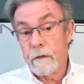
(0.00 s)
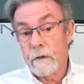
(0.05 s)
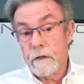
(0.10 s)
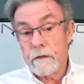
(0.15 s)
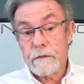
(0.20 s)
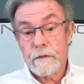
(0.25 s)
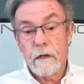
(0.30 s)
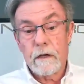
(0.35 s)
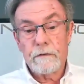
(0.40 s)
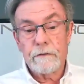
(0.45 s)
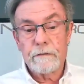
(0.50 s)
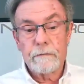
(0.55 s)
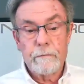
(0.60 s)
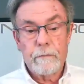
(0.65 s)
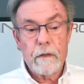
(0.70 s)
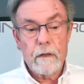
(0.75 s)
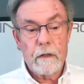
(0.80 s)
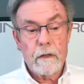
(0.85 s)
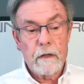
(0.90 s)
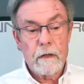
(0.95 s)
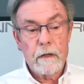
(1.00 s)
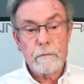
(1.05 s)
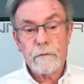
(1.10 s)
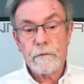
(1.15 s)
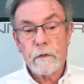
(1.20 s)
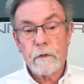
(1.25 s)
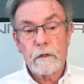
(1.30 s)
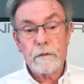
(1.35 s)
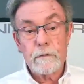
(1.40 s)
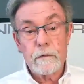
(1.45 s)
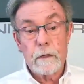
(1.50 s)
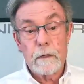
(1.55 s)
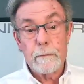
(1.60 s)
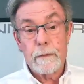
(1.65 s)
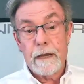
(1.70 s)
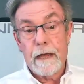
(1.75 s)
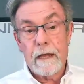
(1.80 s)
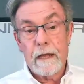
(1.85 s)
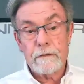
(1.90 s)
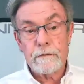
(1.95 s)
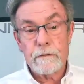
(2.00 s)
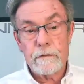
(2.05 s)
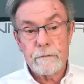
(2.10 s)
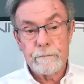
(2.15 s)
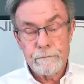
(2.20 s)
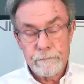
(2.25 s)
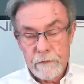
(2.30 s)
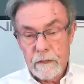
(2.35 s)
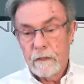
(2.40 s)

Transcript: serious stuff. Uh, sunscreen and hats.